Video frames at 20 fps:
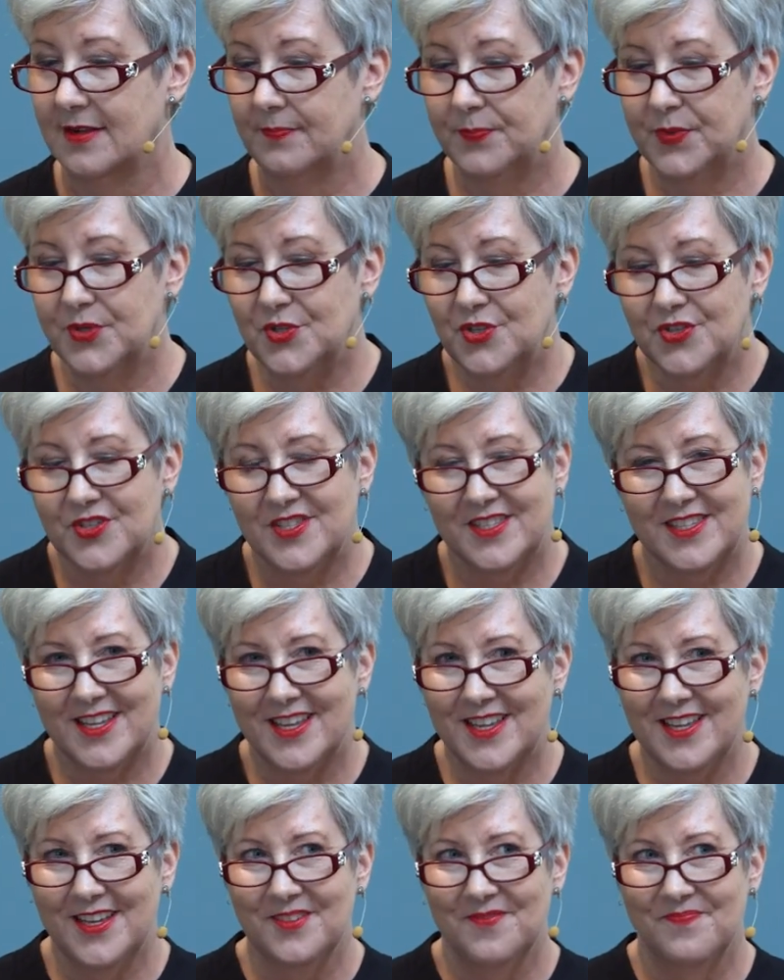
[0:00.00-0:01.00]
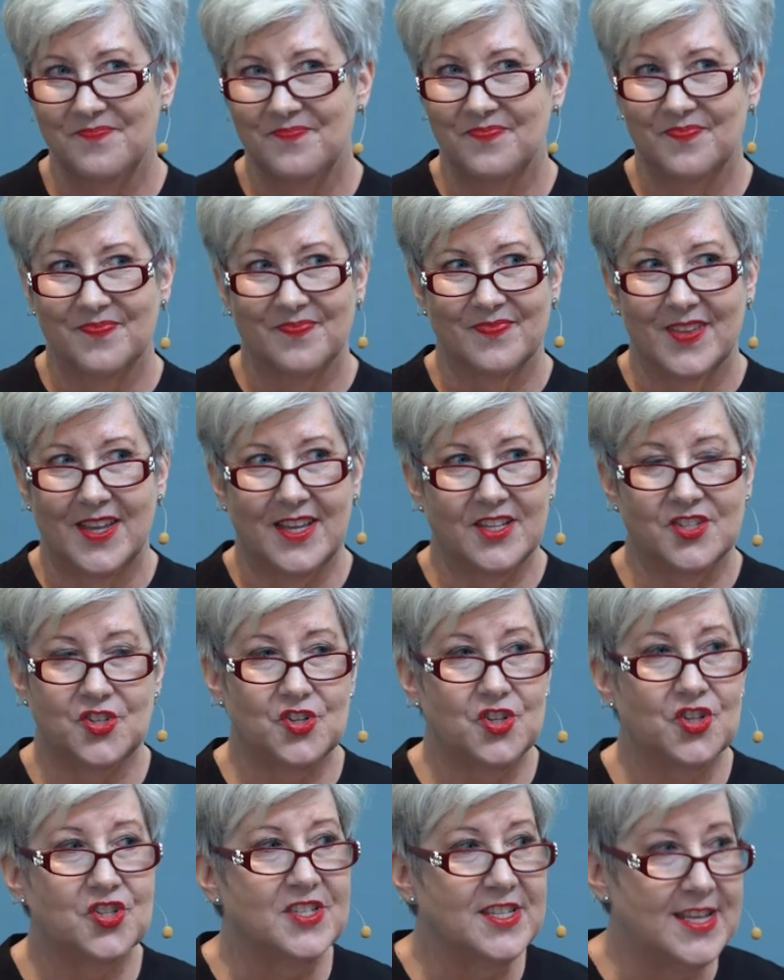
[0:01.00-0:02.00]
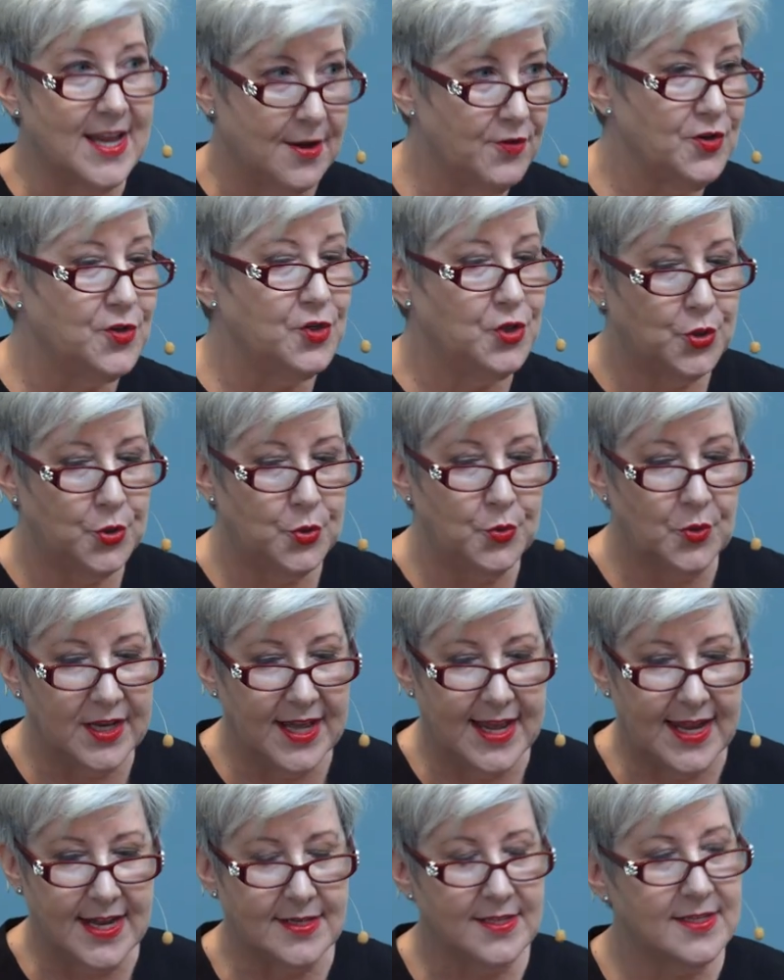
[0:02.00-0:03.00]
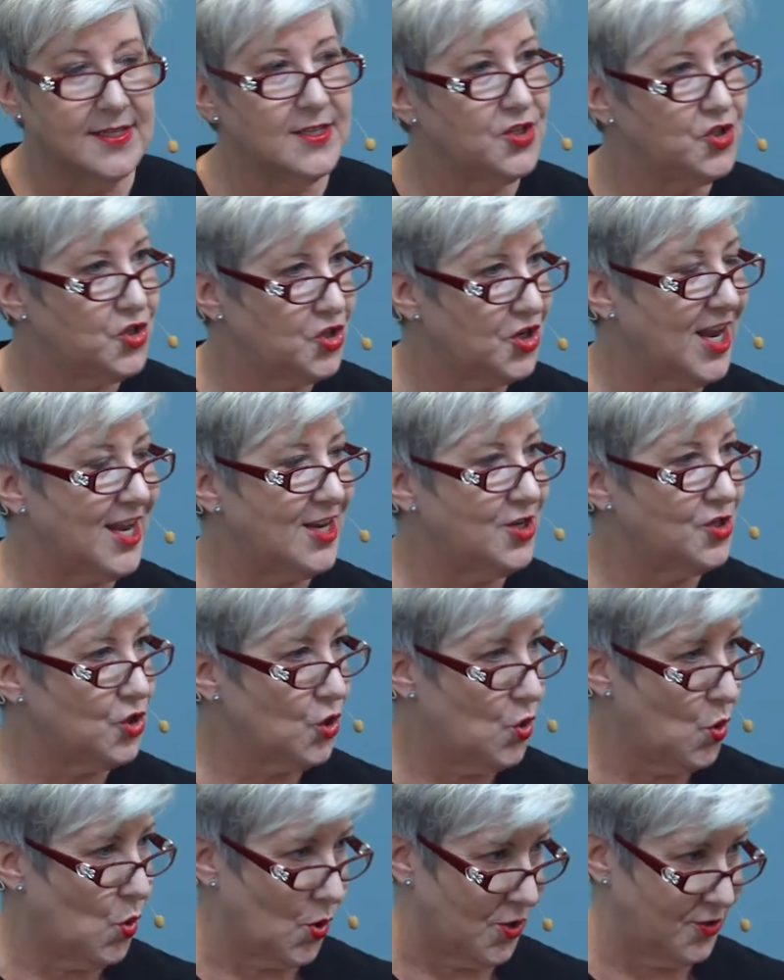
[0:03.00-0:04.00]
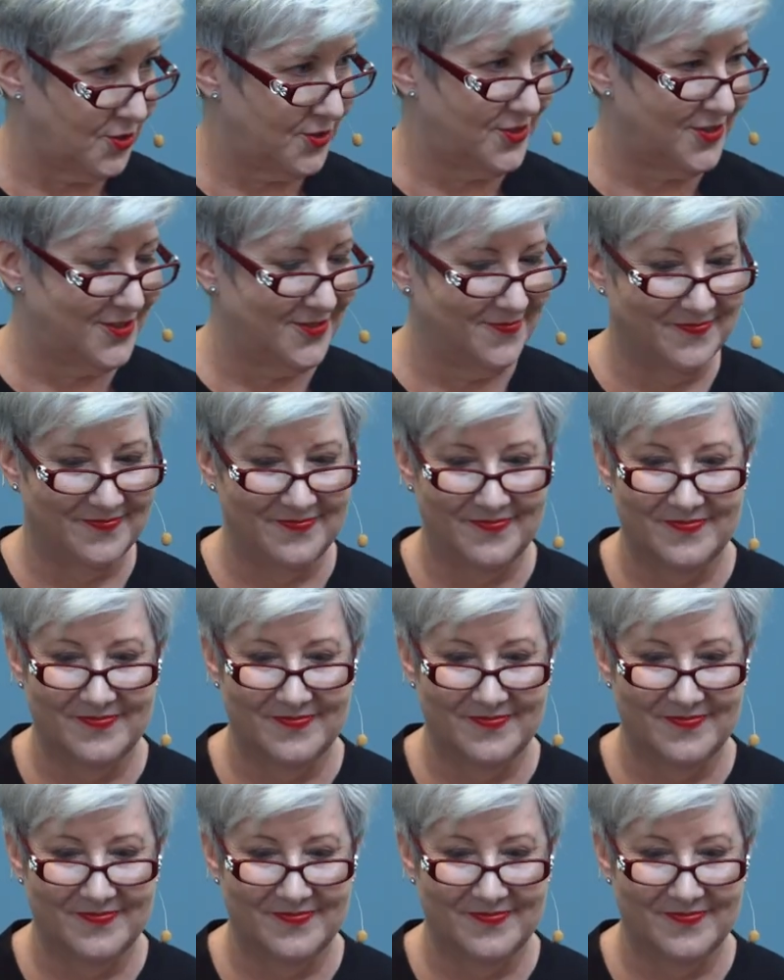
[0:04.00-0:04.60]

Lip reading: But you see, it's just never too late to change course,